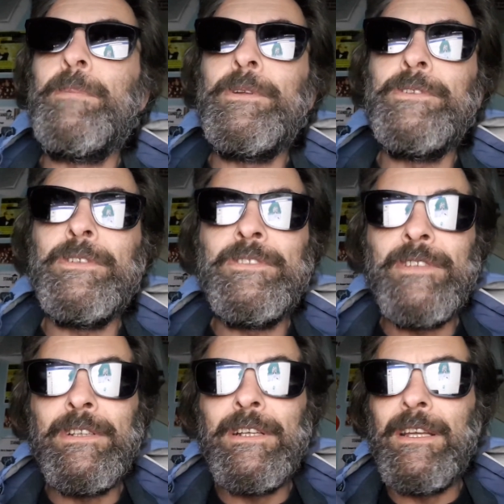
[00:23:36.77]
putting on
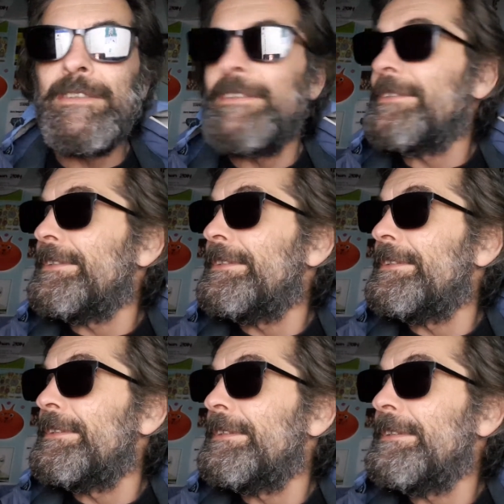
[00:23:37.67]
sunglasses in
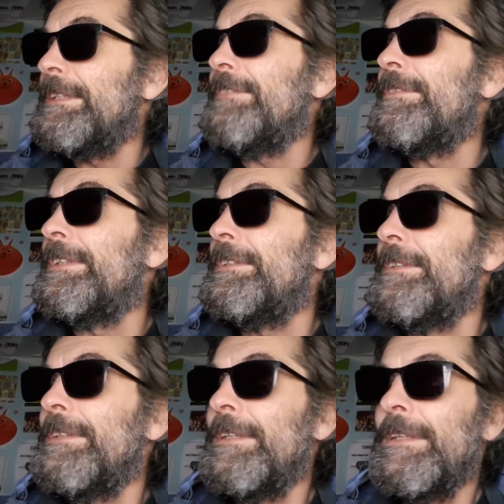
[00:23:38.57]
the evening
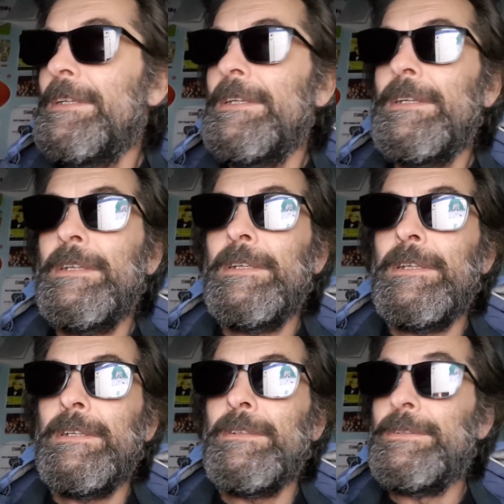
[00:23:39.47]

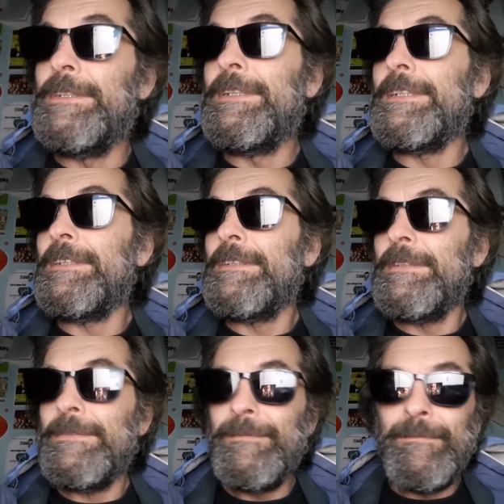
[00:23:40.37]
or in the night.
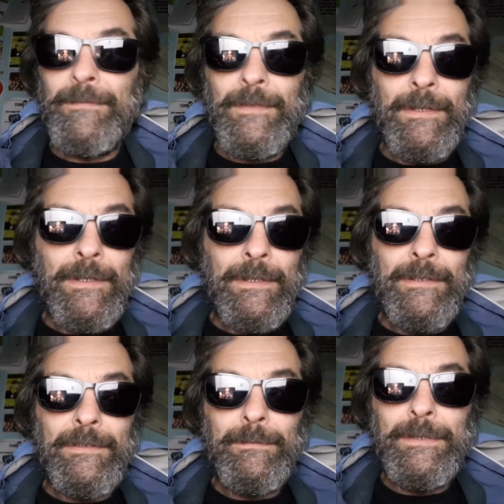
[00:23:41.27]

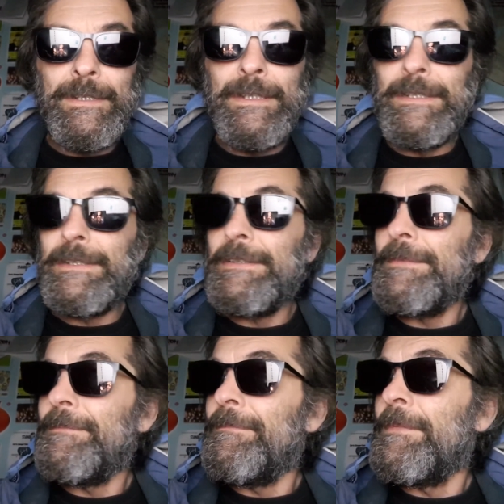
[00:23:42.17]
It's midnight.
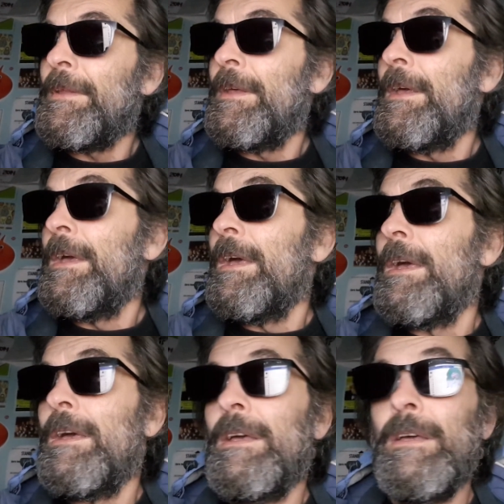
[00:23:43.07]

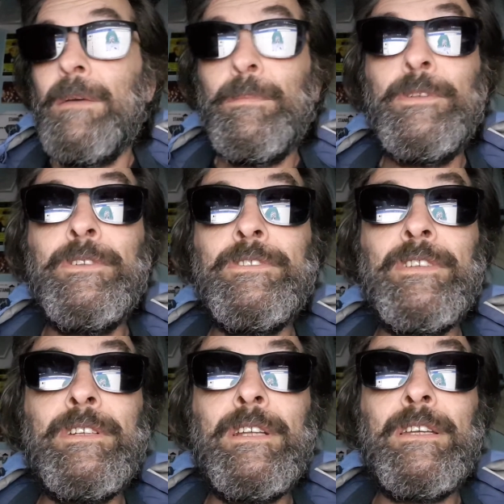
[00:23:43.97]
Putting on
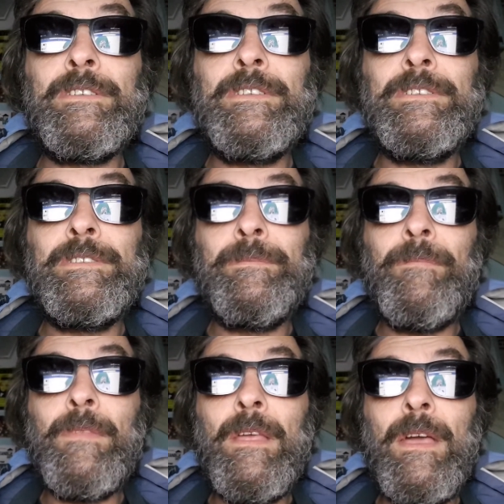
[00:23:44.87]
sunglasses,
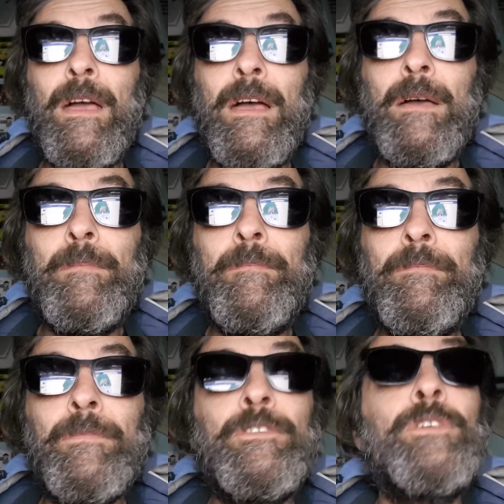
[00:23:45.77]
turning
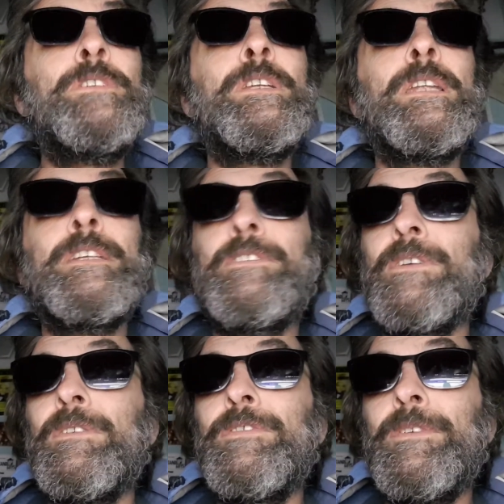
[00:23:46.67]
the lights
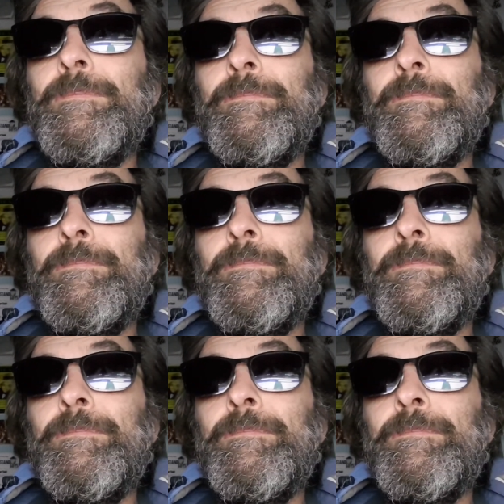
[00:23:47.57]
off,